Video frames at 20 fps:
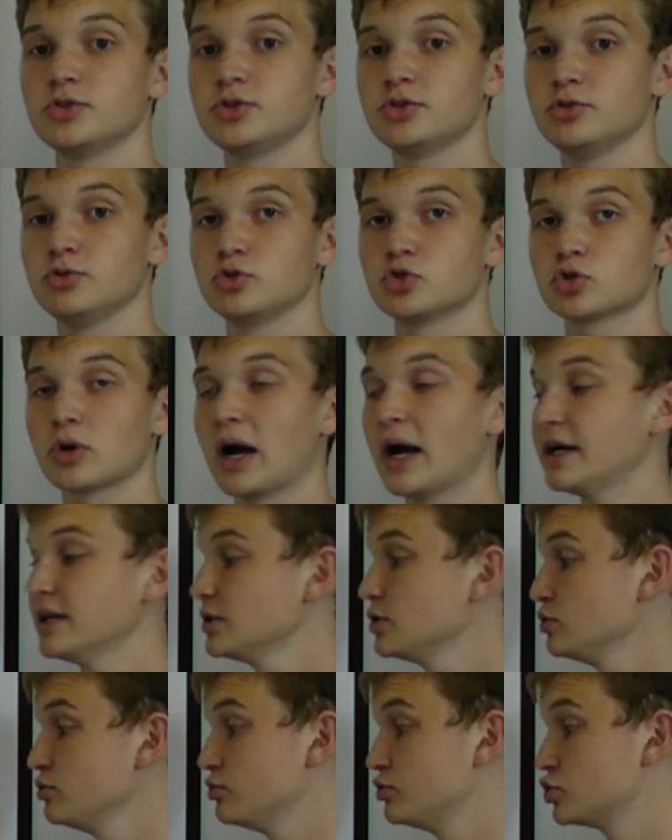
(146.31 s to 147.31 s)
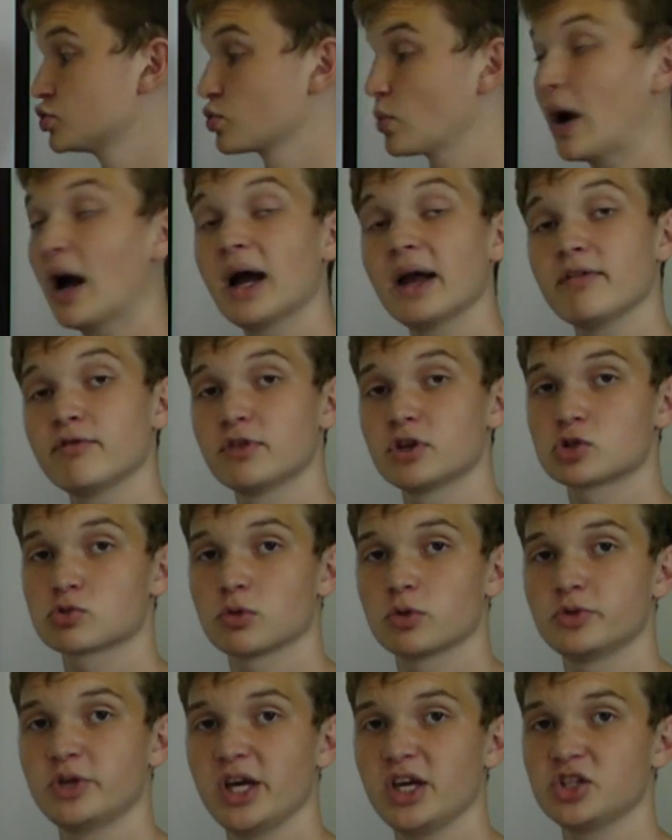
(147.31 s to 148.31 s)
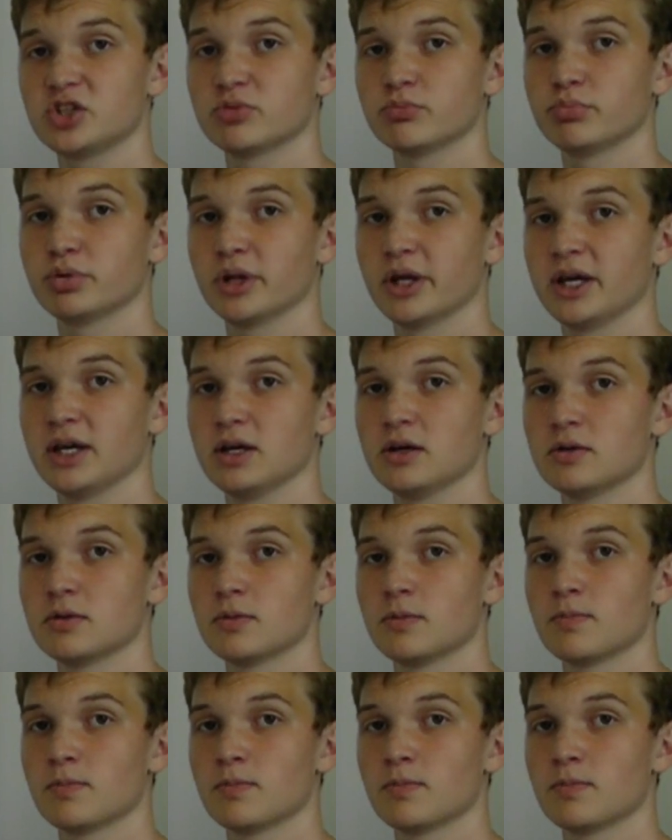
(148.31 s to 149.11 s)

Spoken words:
to try to drive this rotation plate